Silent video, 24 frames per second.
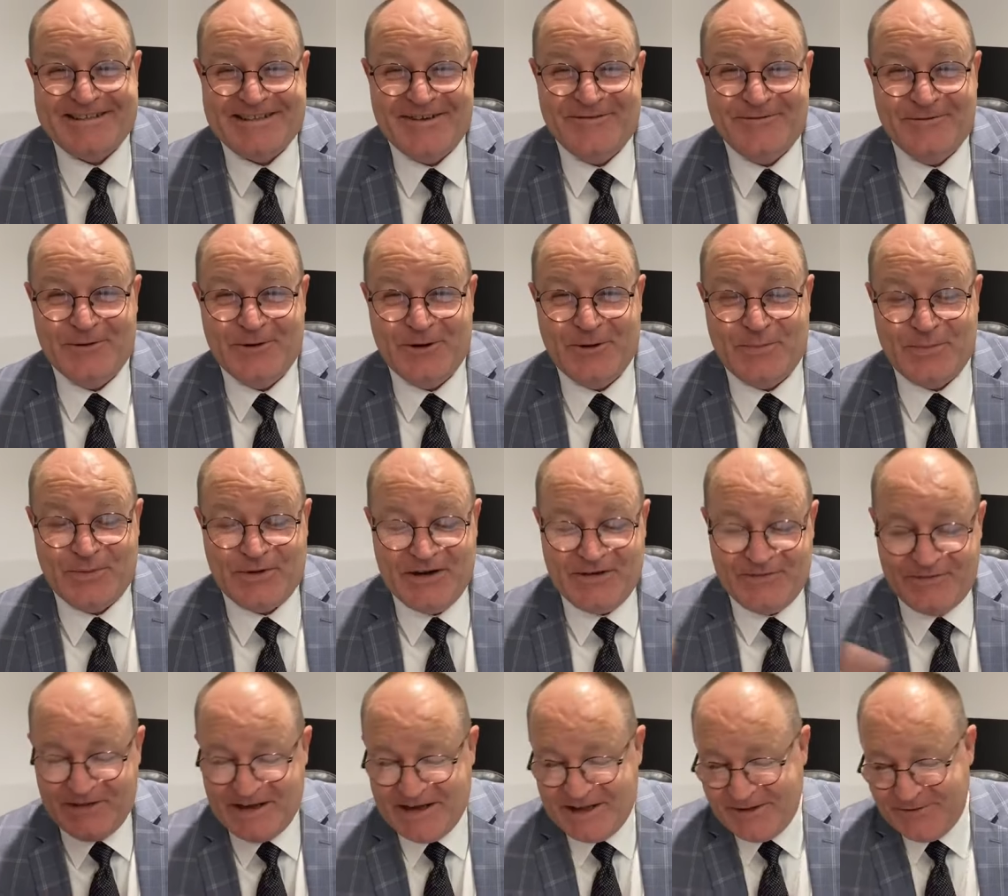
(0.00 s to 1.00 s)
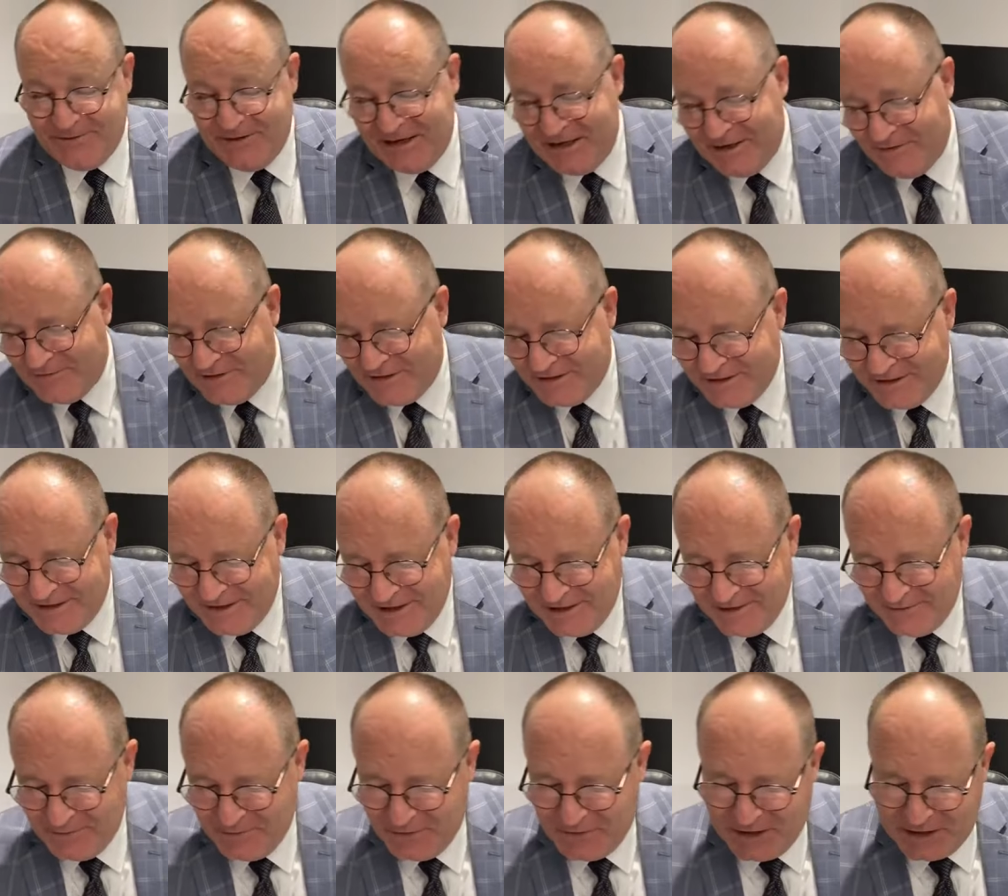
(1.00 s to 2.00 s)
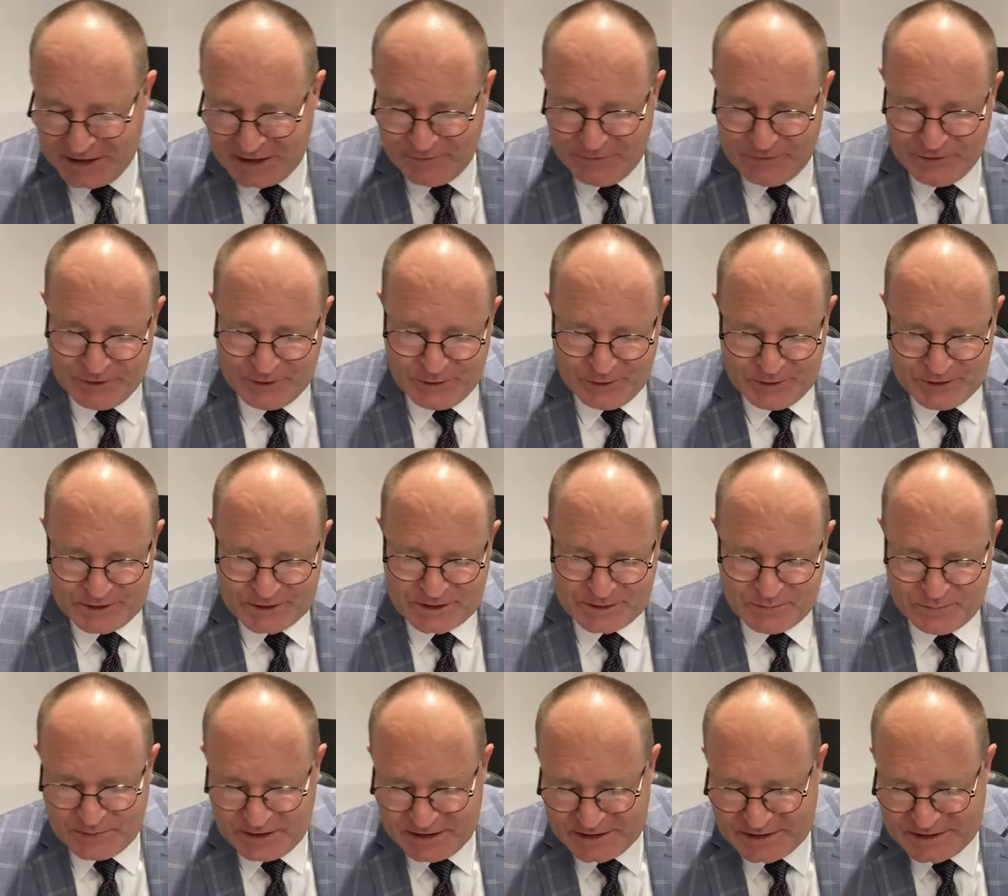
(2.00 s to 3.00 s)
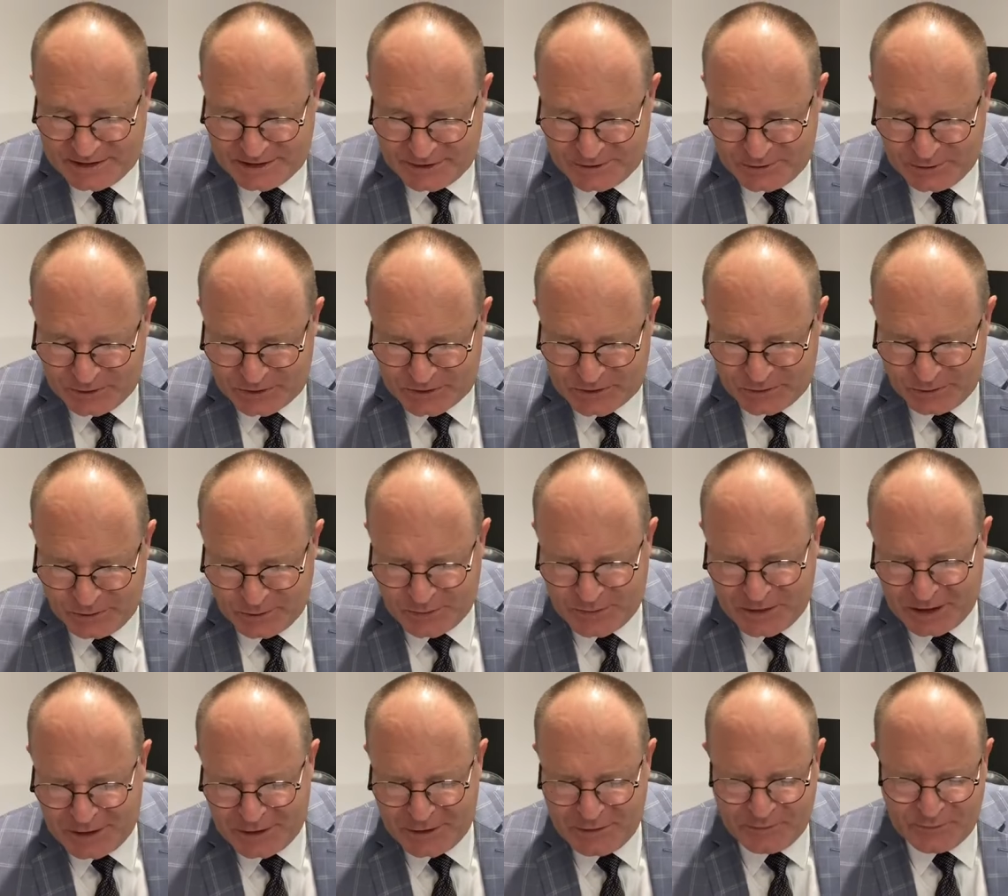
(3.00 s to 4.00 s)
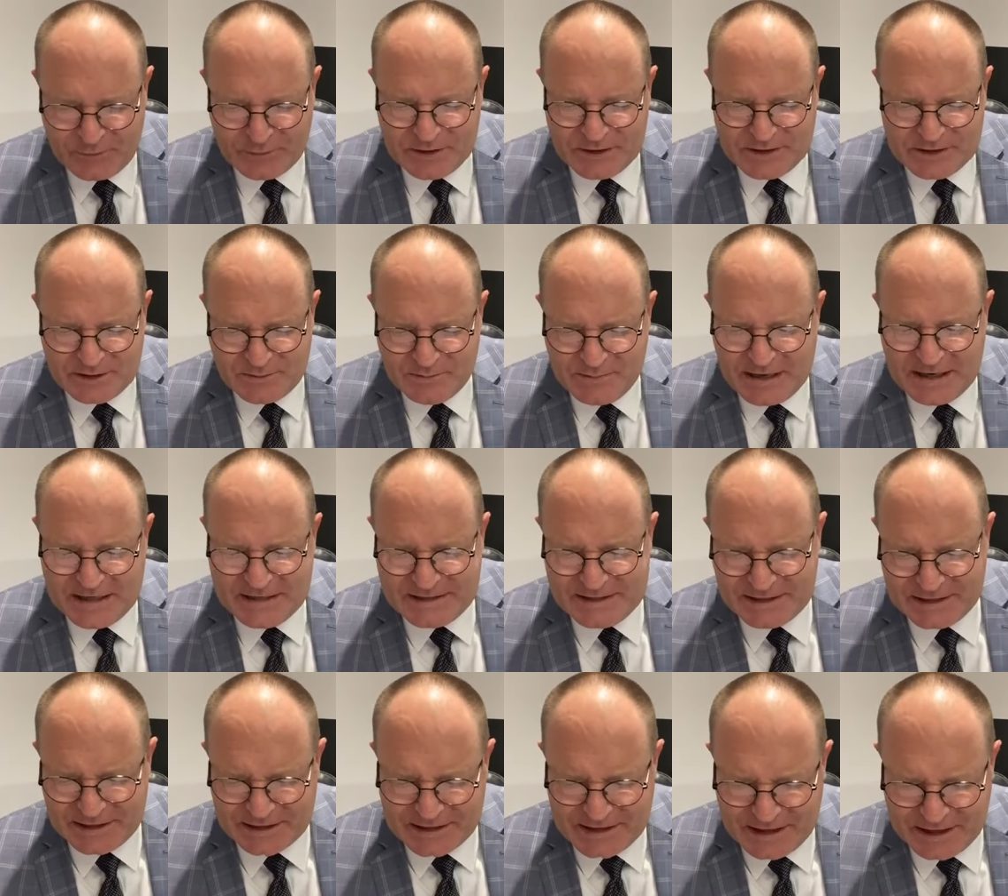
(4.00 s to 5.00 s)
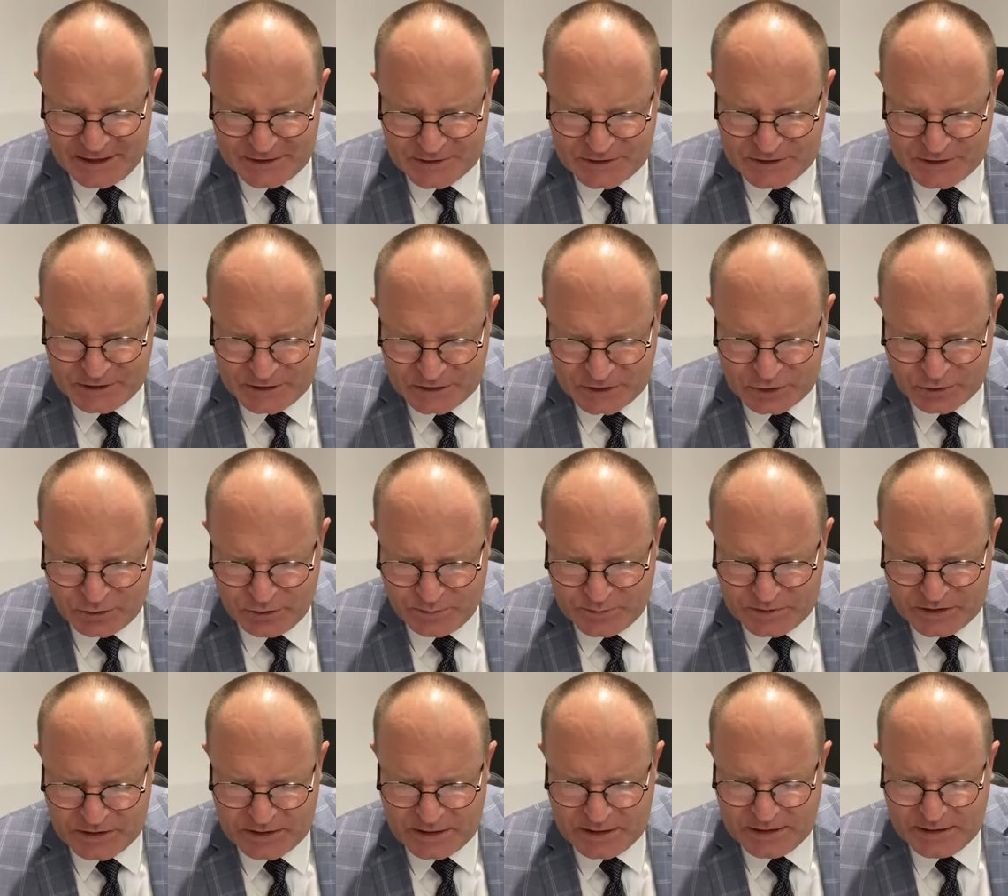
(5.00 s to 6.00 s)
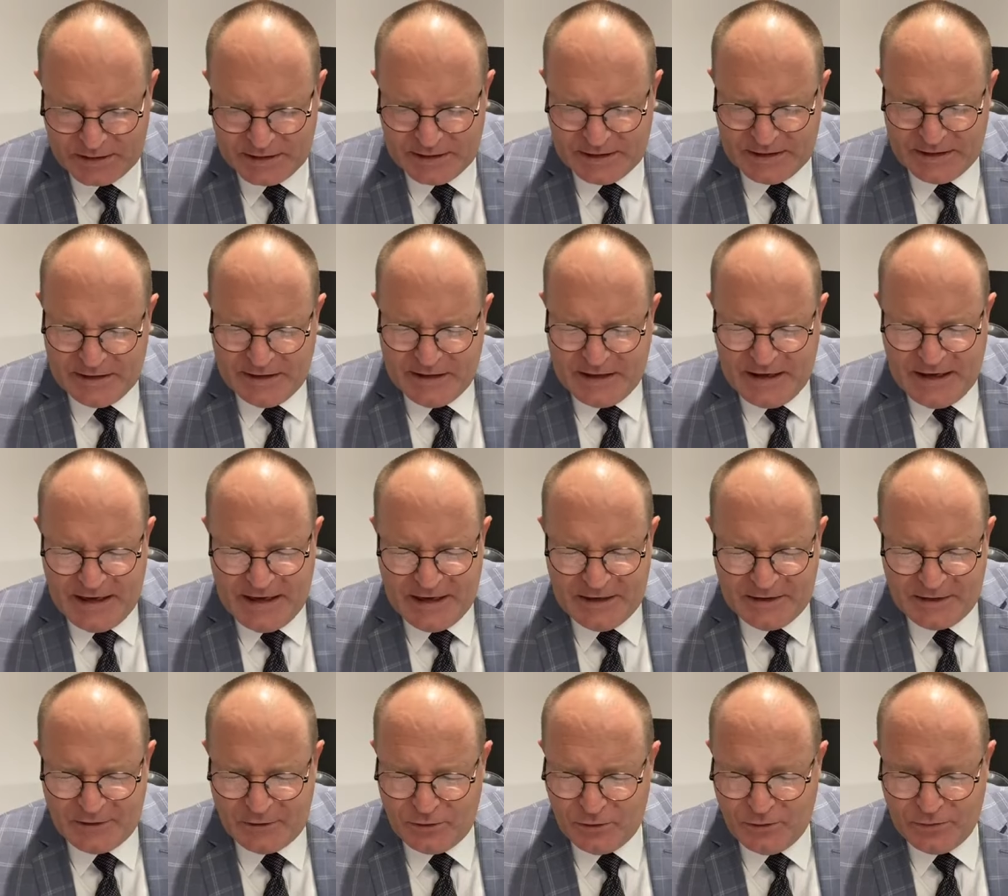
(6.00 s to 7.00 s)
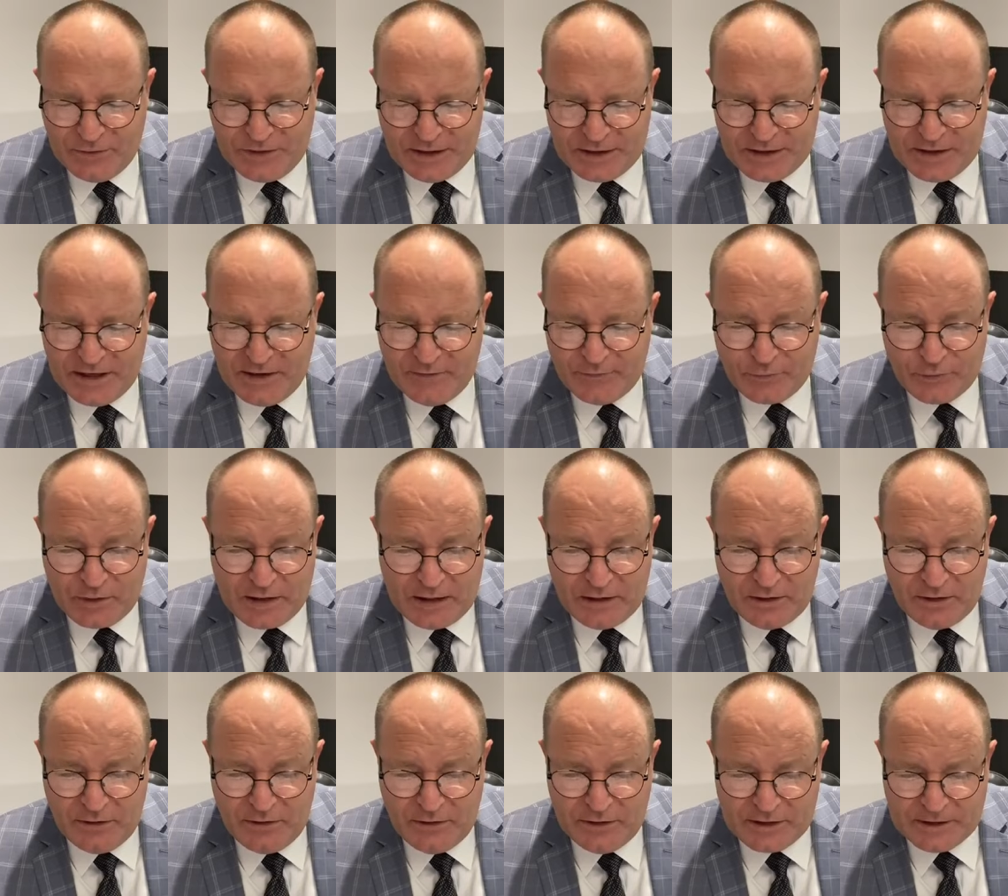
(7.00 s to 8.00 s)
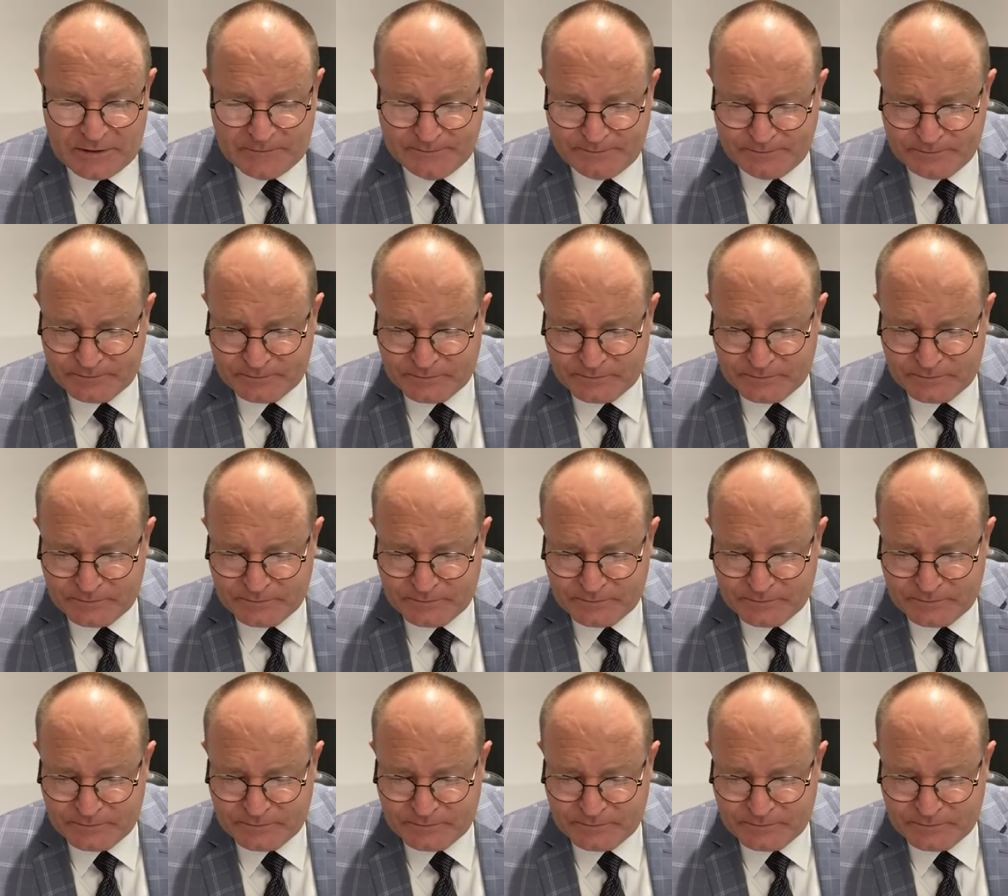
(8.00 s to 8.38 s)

Let's have a word of prayer. Father, we love you. We thank you for your goodness and blessing to us, Lord. Thank you for these amazing accounts in the scripture. And uh, Lord, they're there for our learning.